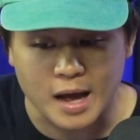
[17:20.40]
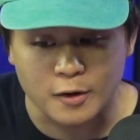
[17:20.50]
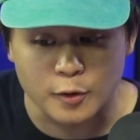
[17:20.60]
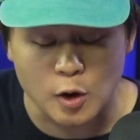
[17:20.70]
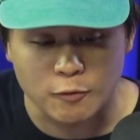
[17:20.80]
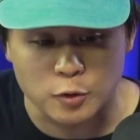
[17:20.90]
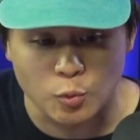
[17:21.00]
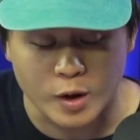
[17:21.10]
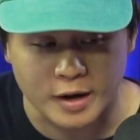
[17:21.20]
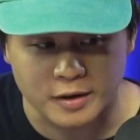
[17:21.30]
I don't know if you
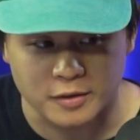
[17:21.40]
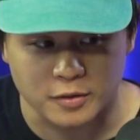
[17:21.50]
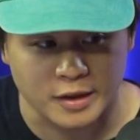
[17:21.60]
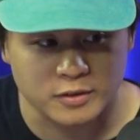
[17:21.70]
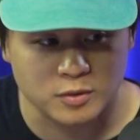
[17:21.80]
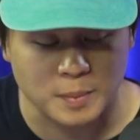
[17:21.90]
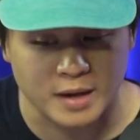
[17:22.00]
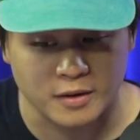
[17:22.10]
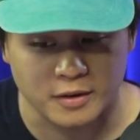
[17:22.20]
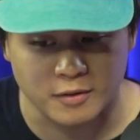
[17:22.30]
want to like
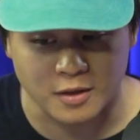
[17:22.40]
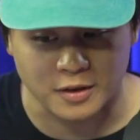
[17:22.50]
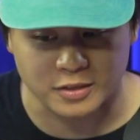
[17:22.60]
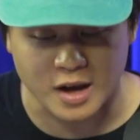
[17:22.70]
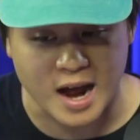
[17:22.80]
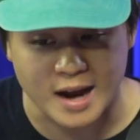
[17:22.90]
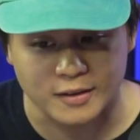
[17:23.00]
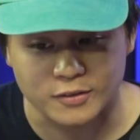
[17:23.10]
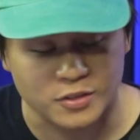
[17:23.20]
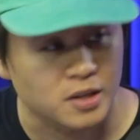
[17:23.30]
spend it on like the
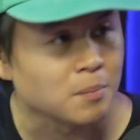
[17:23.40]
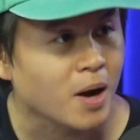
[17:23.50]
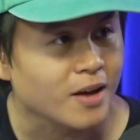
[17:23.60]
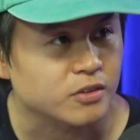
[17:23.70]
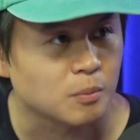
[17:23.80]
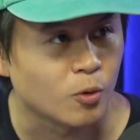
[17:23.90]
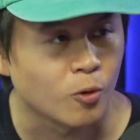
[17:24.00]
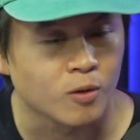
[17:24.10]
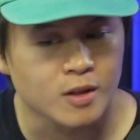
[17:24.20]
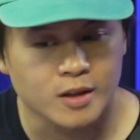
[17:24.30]
highest thing
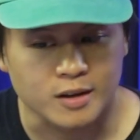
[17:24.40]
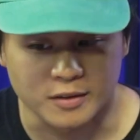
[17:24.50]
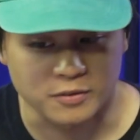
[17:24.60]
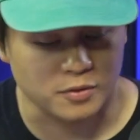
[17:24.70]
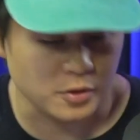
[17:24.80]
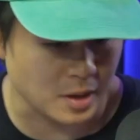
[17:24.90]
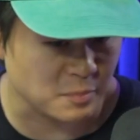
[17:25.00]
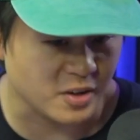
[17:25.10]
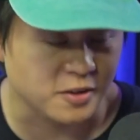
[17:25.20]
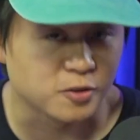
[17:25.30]
possible, because I'm
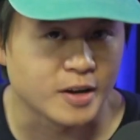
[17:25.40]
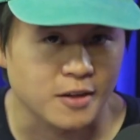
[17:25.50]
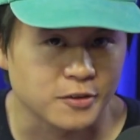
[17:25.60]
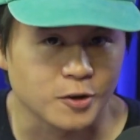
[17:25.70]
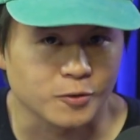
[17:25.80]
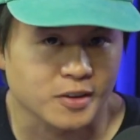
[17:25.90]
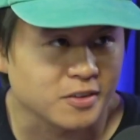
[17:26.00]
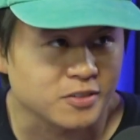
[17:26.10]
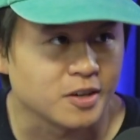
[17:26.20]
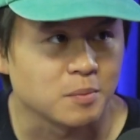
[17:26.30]
telling you now, the Note
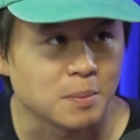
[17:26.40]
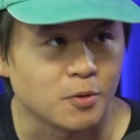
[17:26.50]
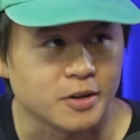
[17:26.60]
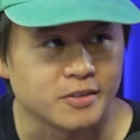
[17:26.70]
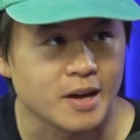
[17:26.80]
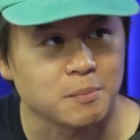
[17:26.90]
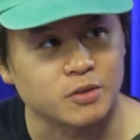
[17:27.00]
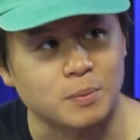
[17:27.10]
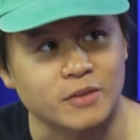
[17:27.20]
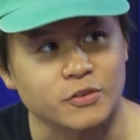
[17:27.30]
10 is going to be pretty damn
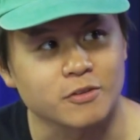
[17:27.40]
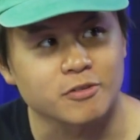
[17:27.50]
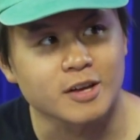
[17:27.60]
expensive.